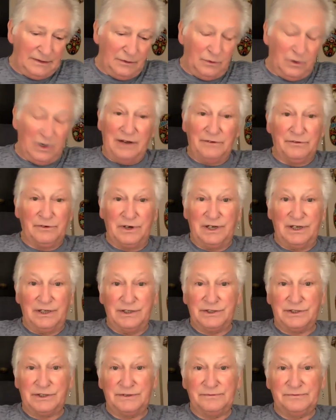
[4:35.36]
whatever it
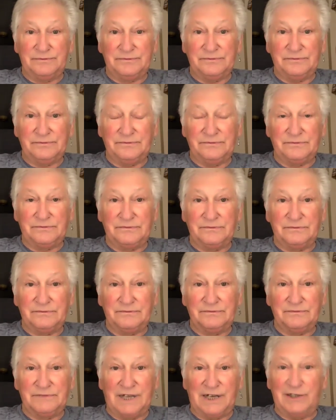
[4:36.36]
is
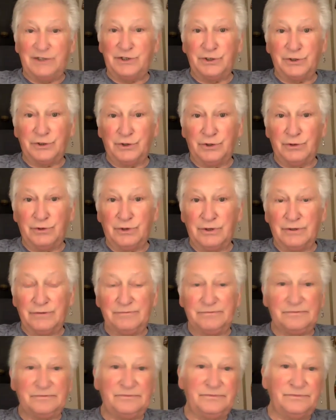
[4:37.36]
that is your guru